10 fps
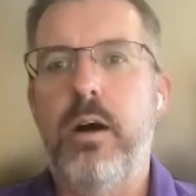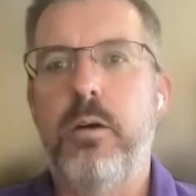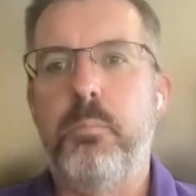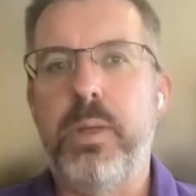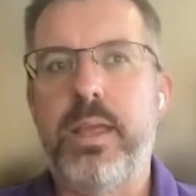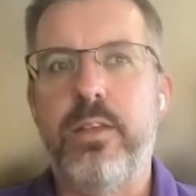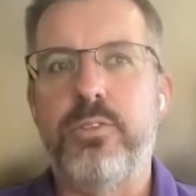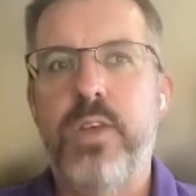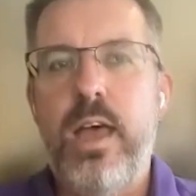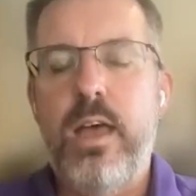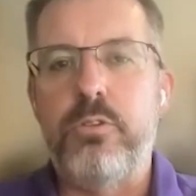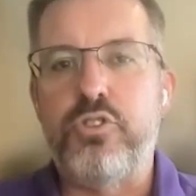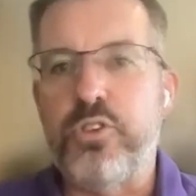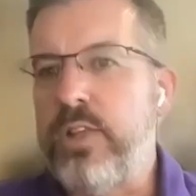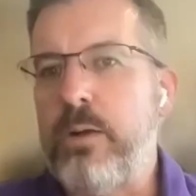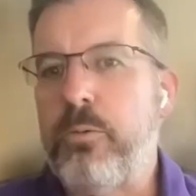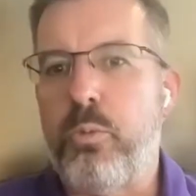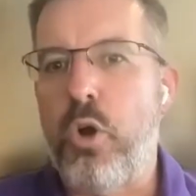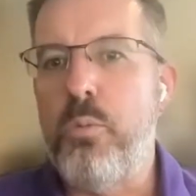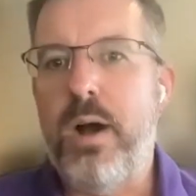Because just like with
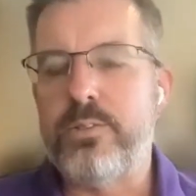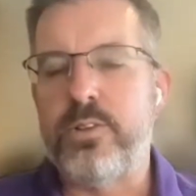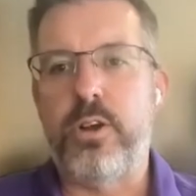robots on an